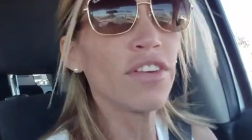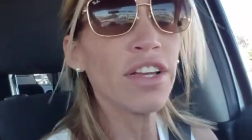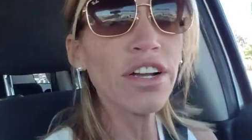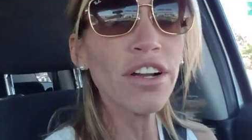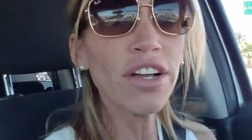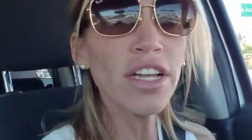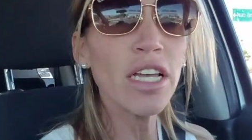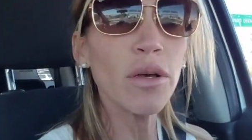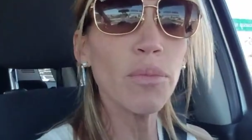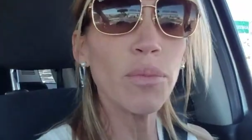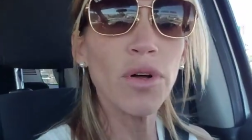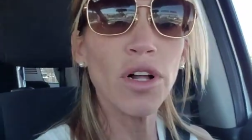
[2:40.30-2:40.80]

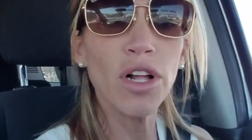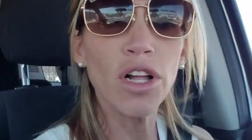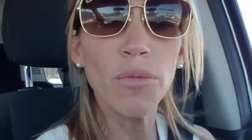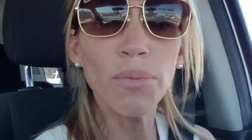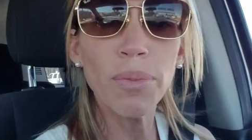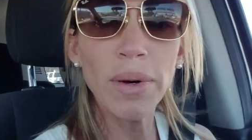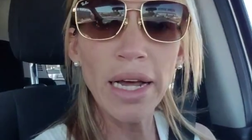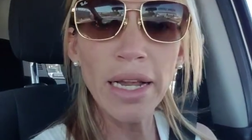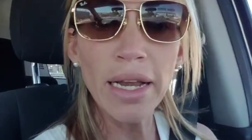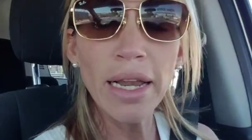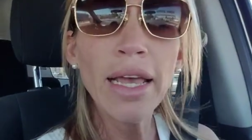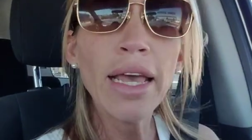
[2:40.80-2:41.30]
variable,
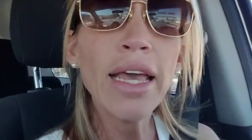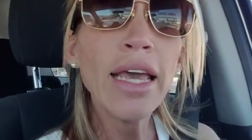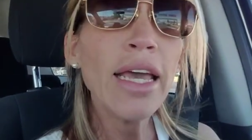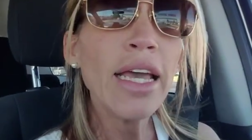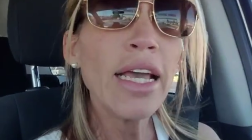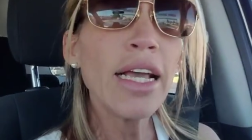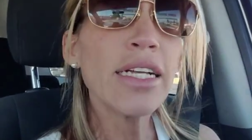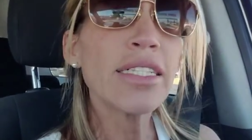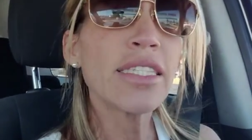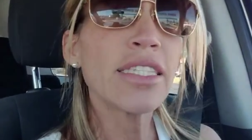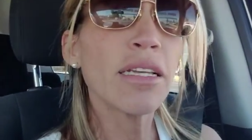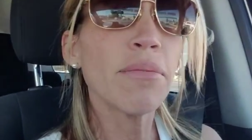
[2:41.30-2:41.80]
but
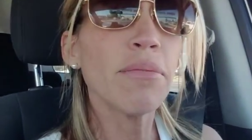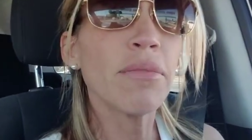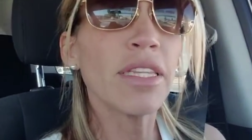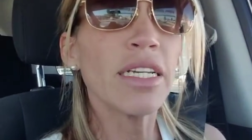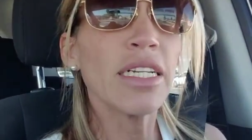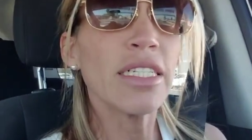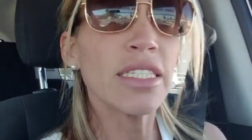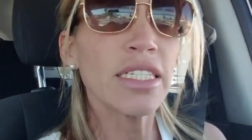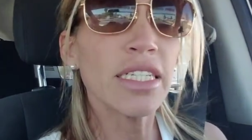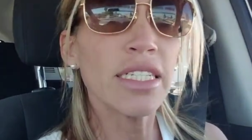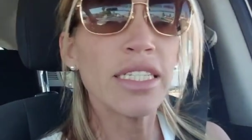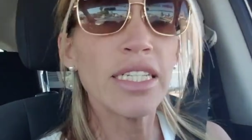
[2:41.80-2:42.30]
it's
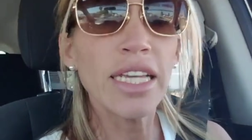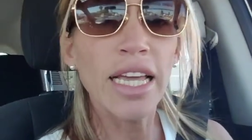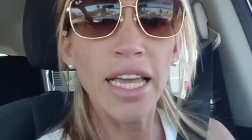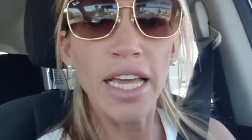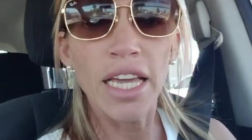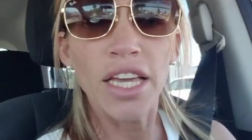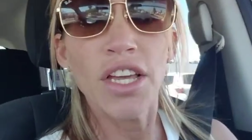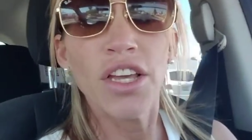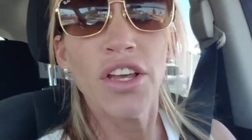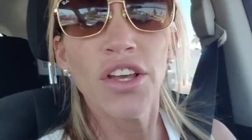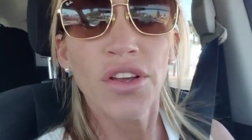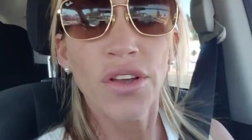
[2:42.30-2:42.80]
something to
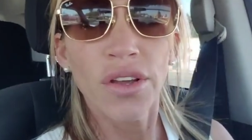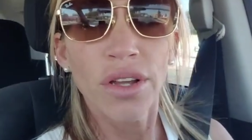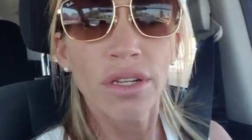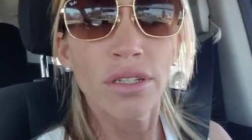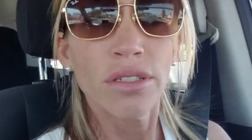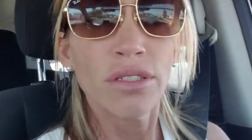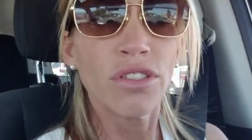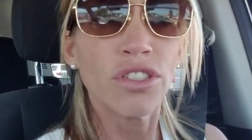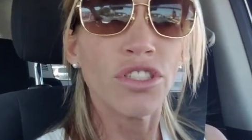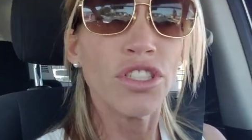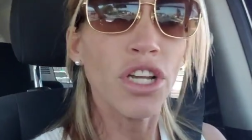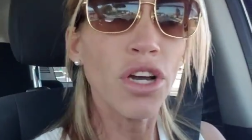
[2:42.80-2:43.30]
take
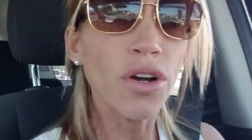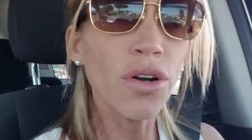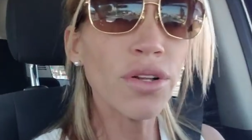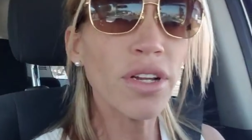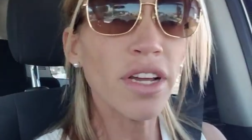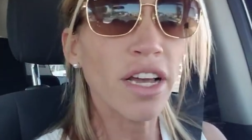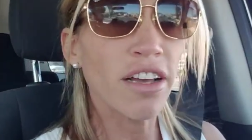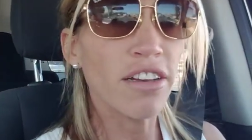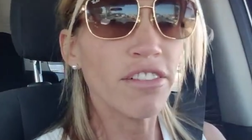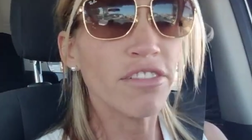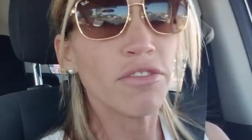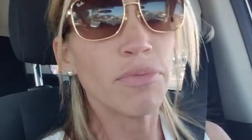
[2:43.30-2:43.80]
note
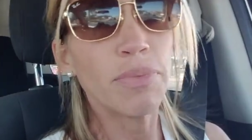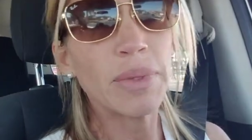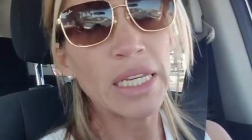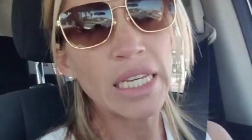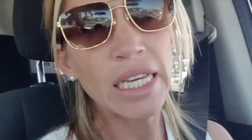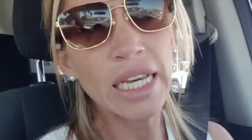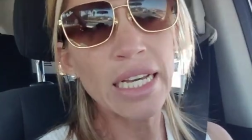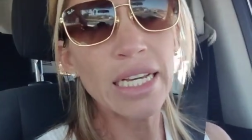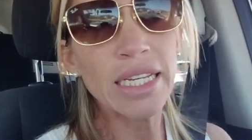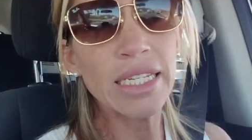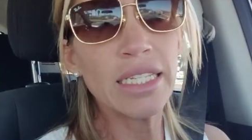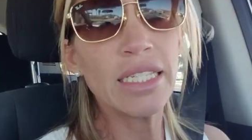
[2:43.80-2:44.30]
of
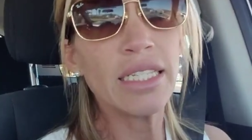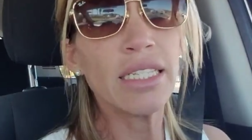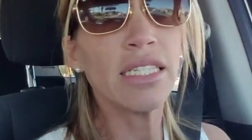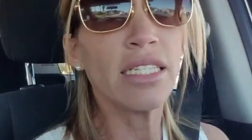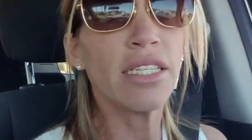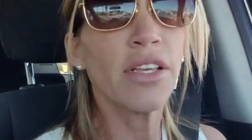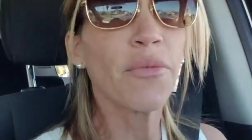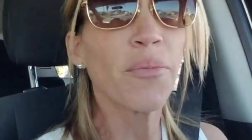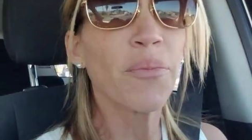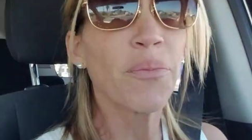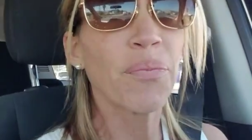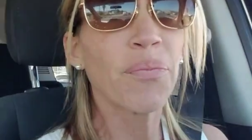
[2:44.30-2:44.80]

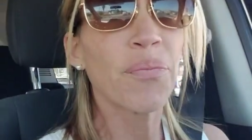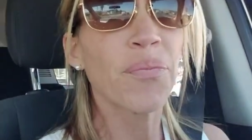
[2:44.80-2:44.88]
because